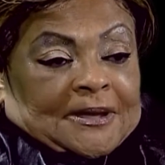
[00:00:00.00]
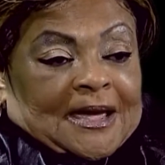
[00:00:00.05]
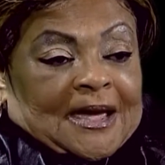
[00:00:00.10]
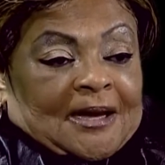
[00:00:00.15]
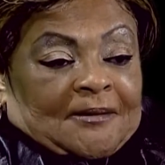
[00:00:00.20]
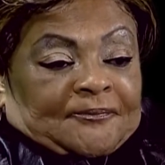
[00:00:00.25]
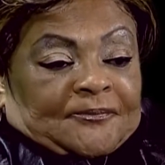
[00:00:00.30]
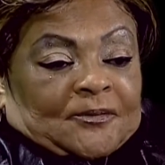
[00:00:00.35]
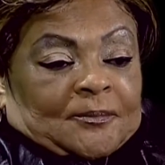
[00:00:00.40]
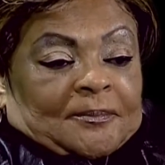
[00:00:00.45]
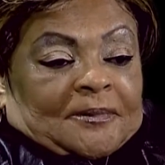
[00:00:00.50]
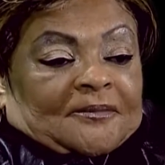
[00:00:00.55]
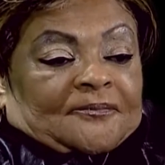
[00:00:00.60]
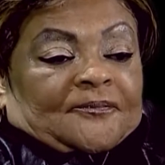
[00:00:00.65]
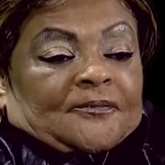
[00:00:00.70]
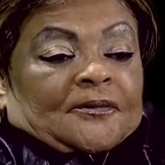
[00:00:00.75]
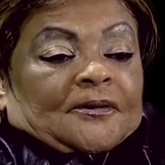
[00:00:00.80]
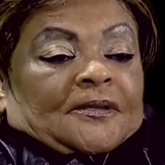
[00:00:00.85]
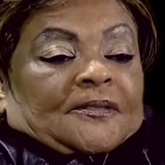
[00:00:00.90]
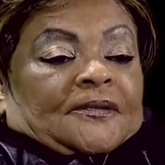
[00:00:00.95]
after my
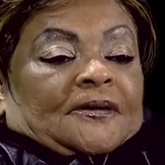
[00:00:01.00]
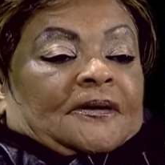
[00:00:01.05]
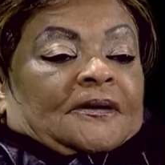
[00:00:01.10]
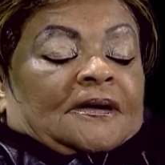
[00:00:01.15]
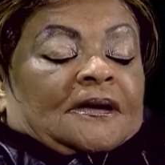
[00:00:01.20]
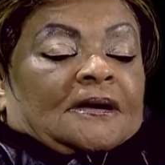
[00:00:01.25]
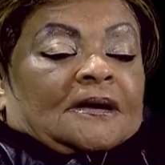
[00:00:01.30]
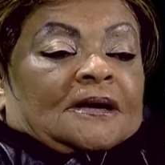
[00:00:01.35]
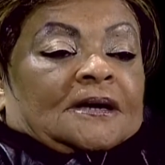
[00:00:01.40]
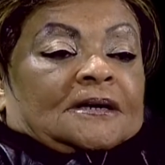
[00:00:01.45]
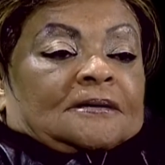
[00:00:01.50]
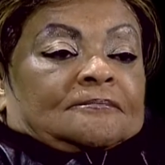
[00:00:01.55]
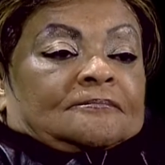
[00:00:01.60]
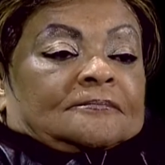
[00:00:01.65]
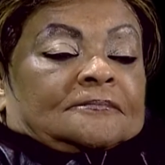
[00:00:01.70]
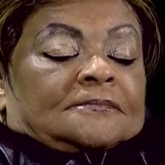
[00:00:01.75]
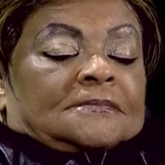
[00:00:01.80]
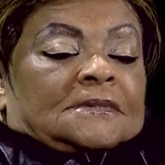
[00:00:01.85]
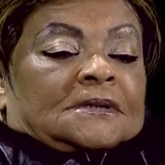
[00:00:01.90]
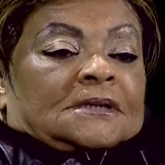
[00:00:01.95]
father,
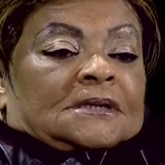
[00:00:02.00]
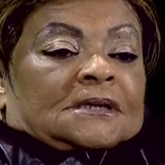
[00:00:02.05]
and